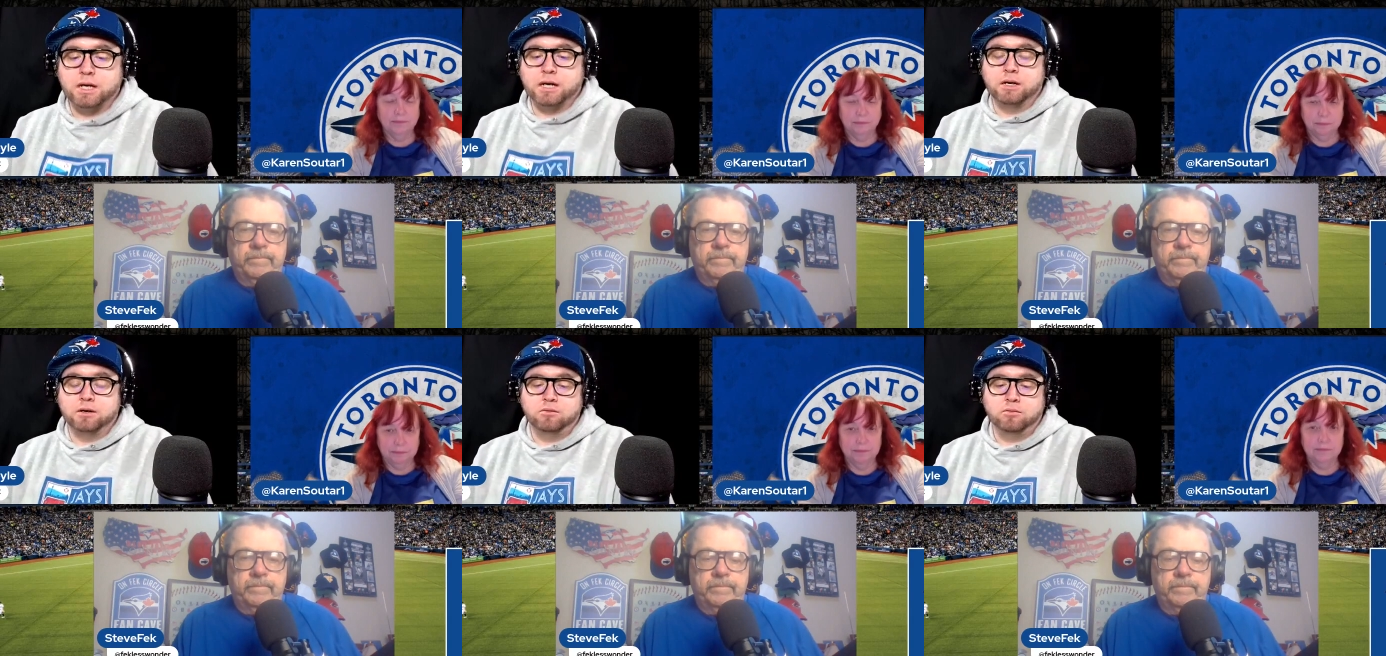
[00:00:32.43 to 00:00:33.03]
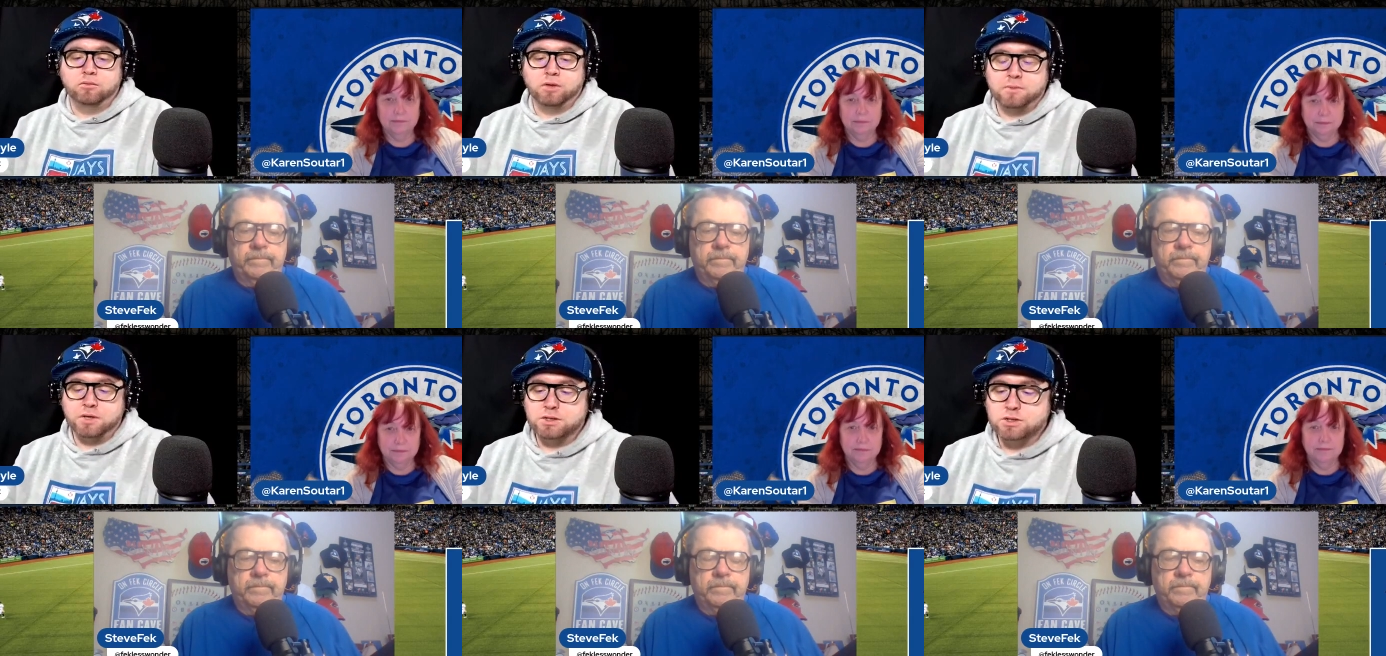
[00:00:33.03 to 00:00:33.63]
Speaker 1: uh,
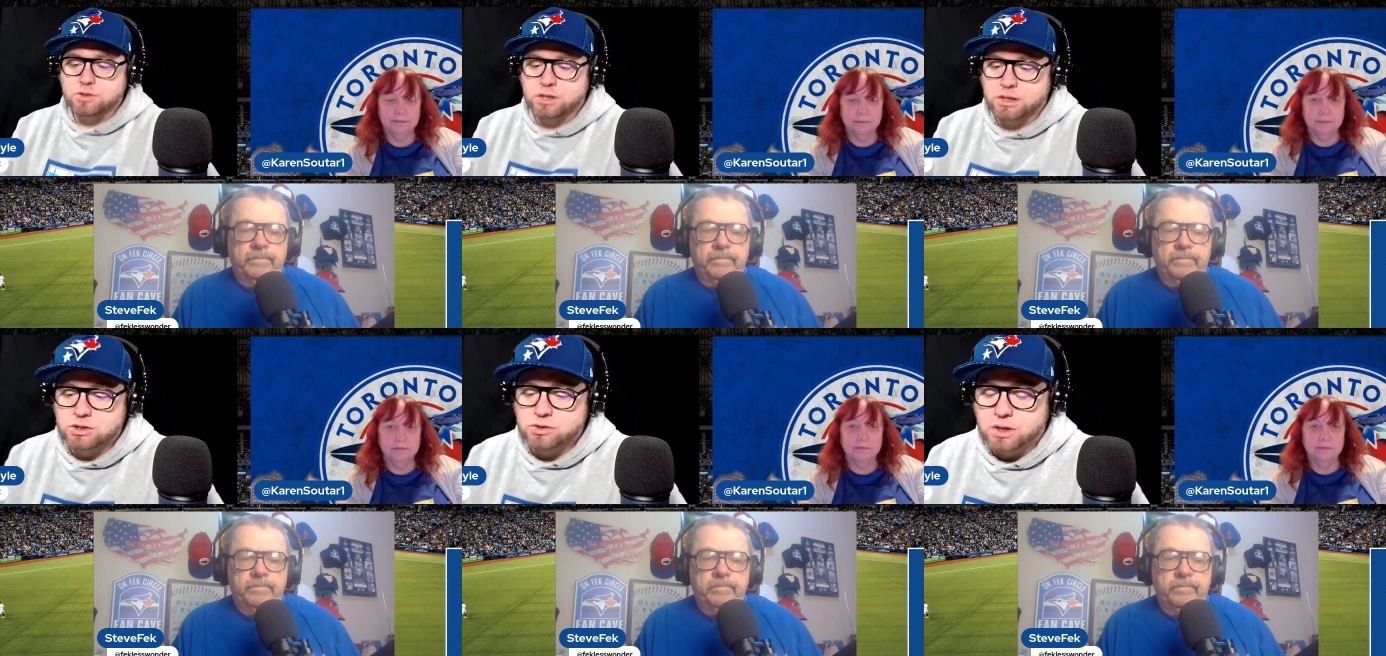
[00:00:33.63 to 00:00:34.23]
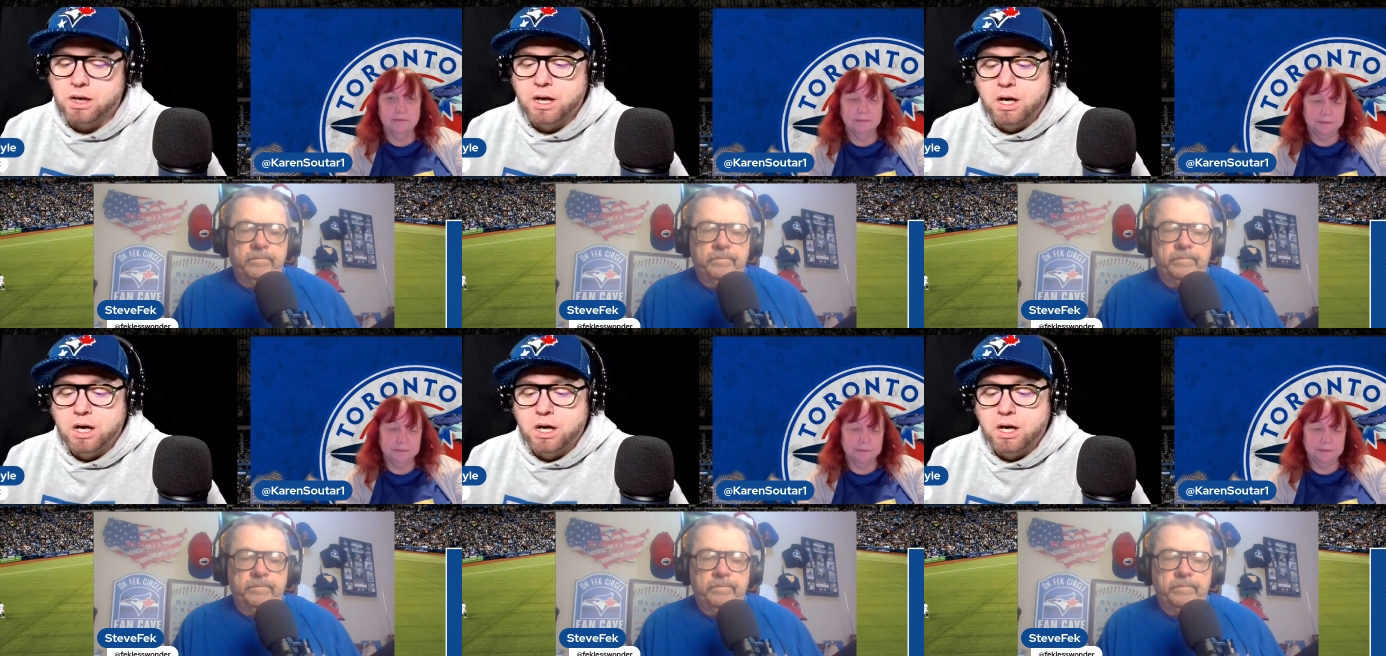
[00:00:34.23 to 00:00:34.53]
limited due to injury.